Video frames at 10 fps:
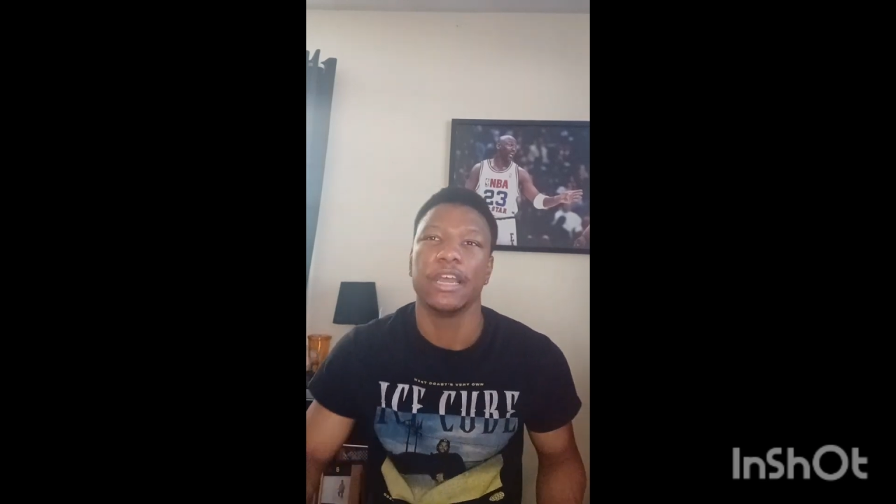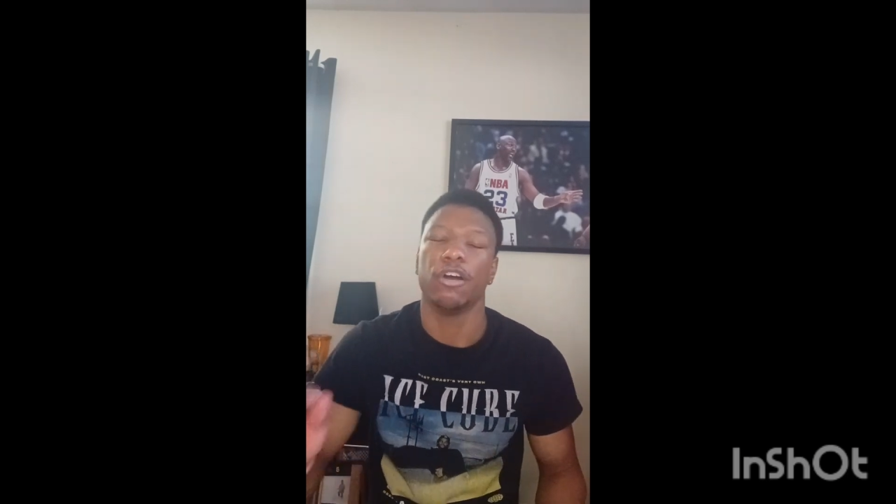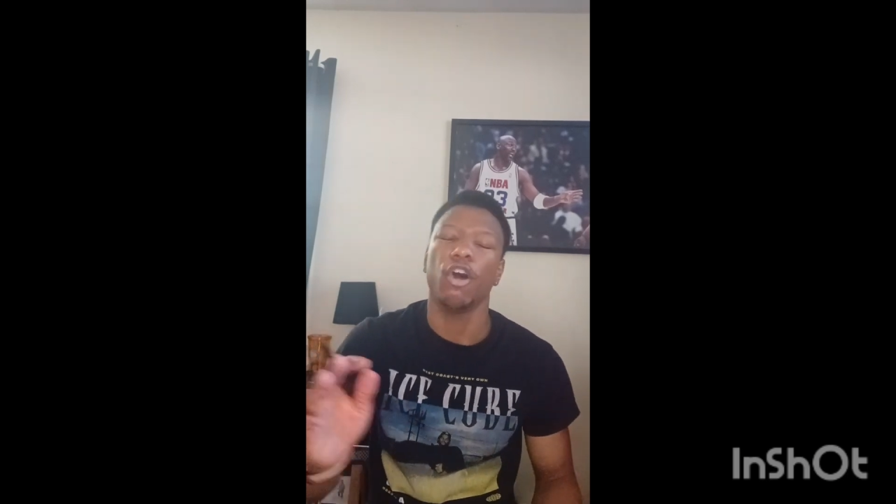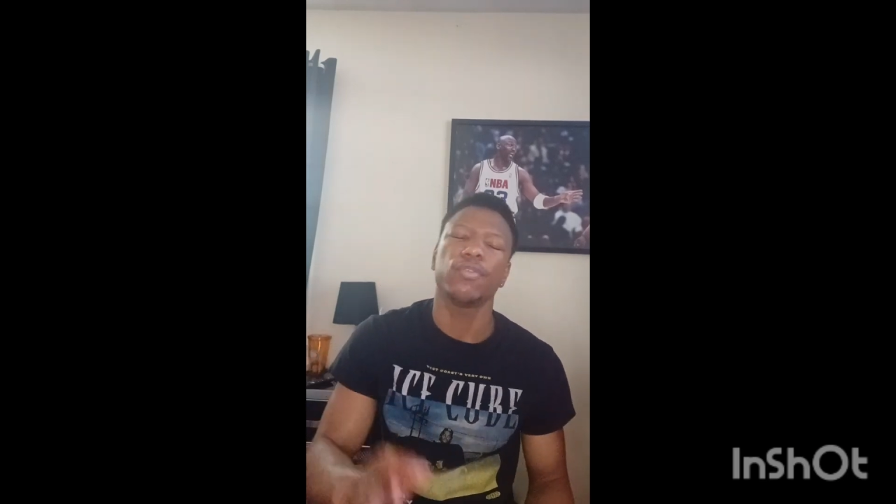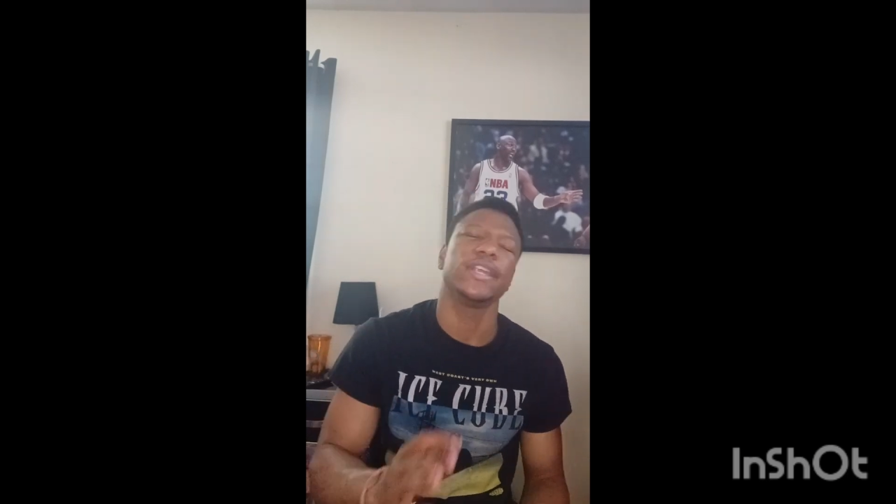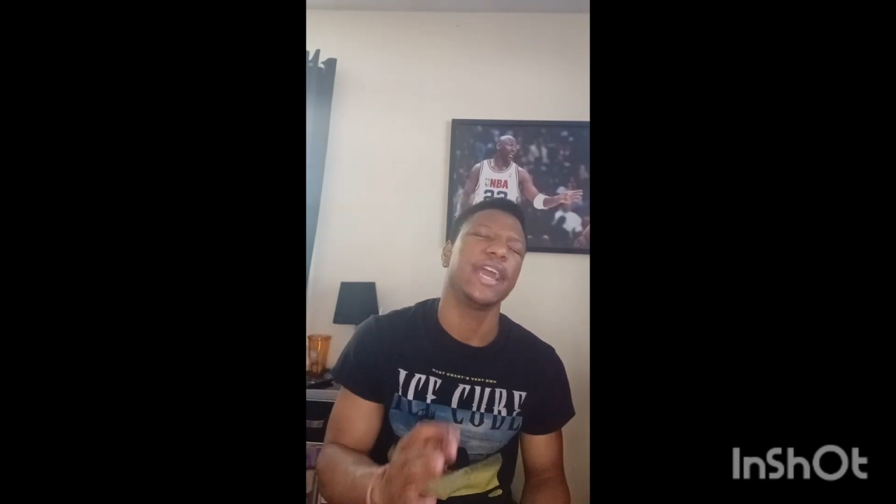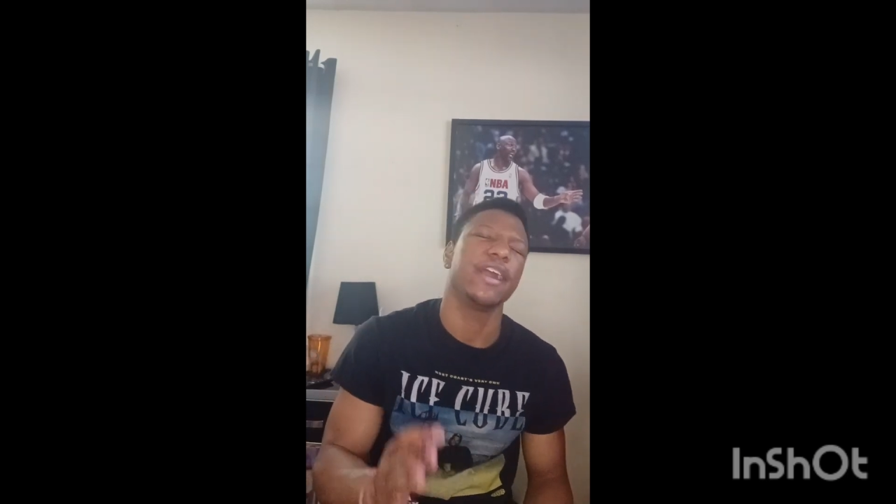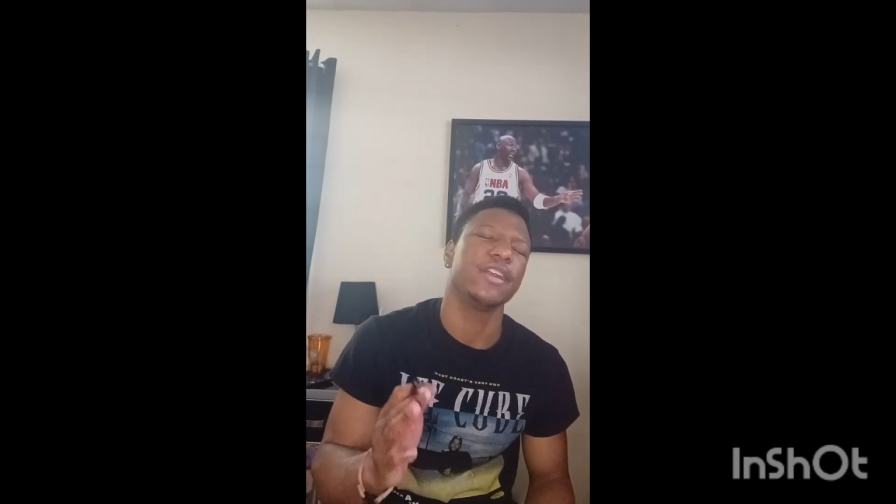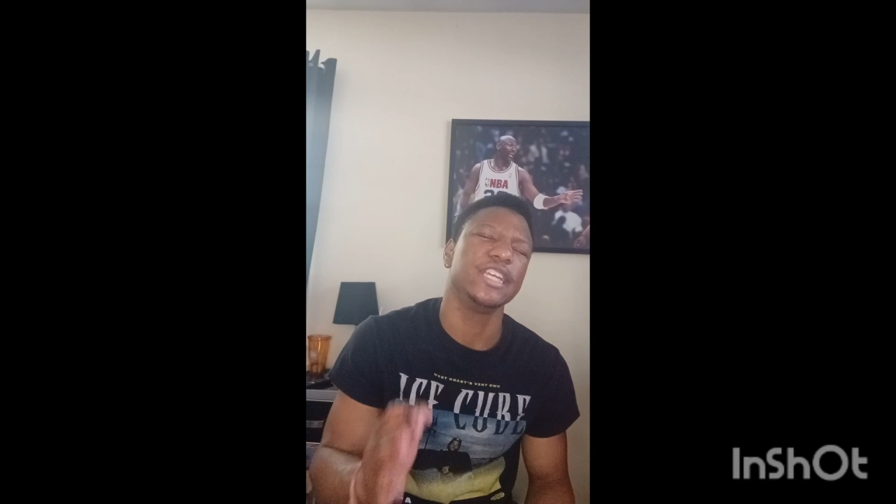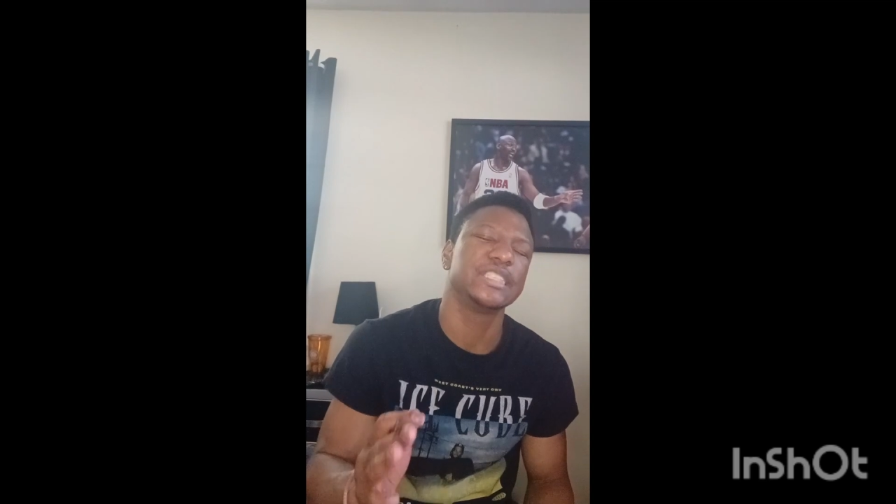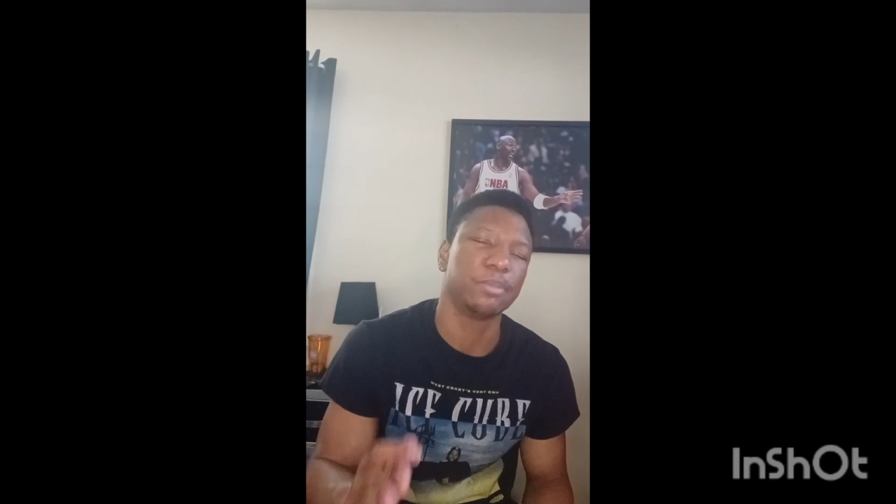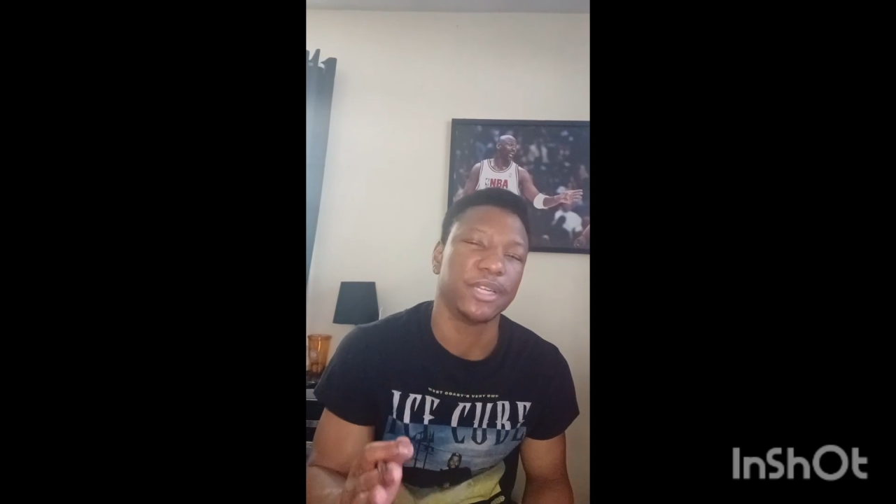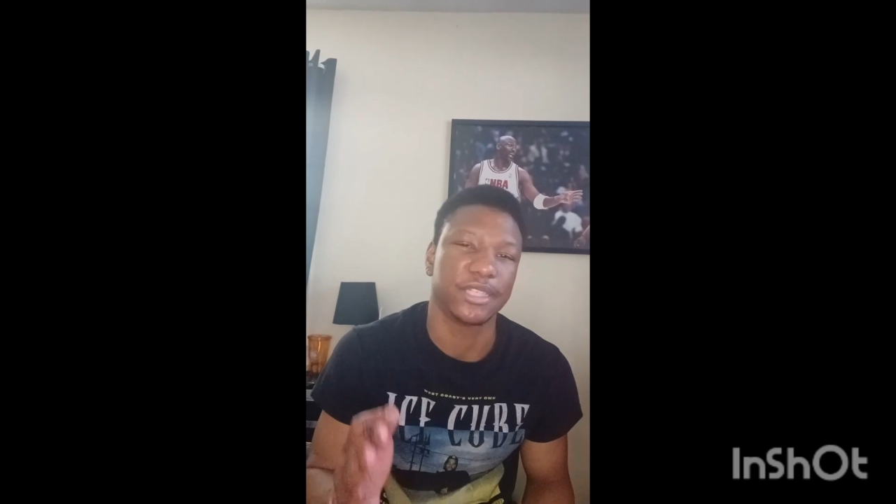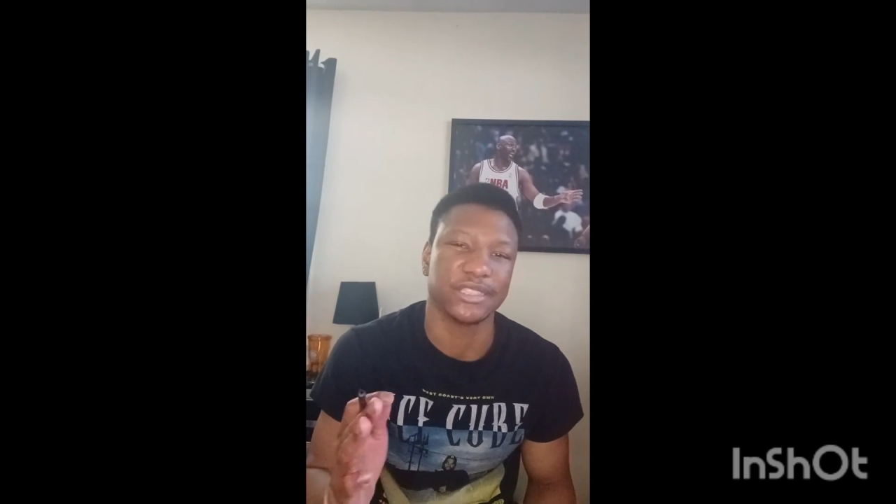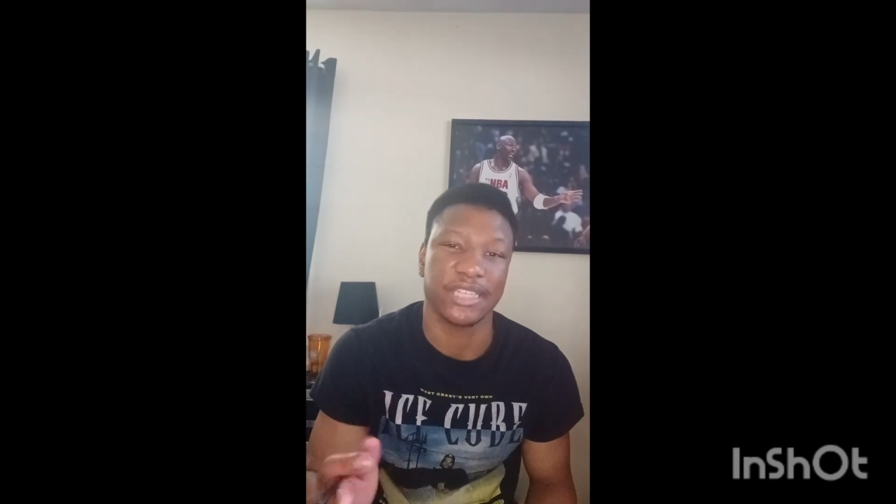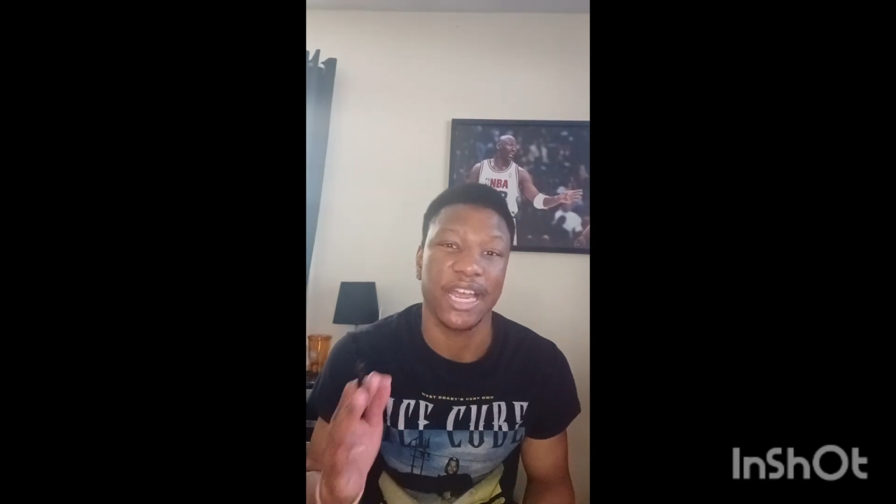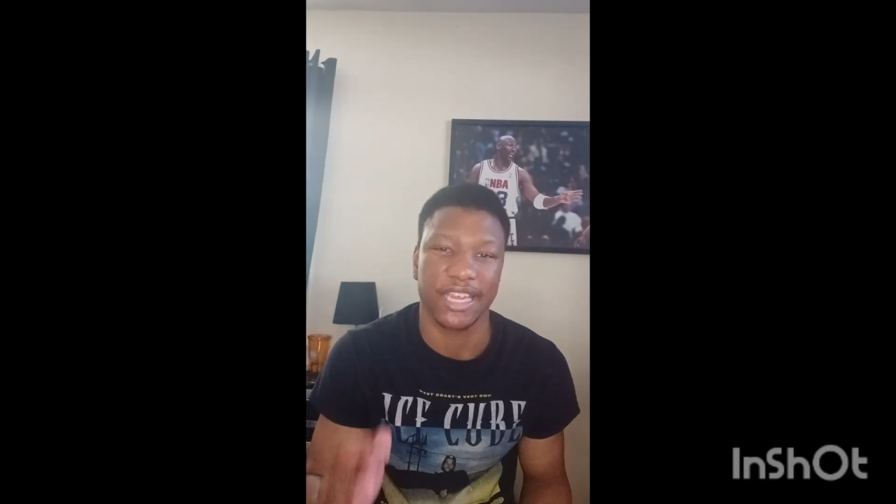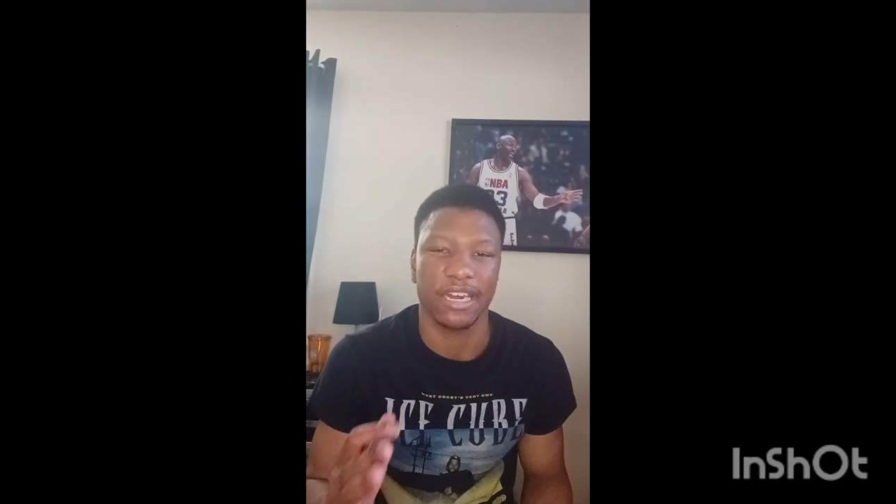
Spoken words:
and hopefully Aaron Nesmith does not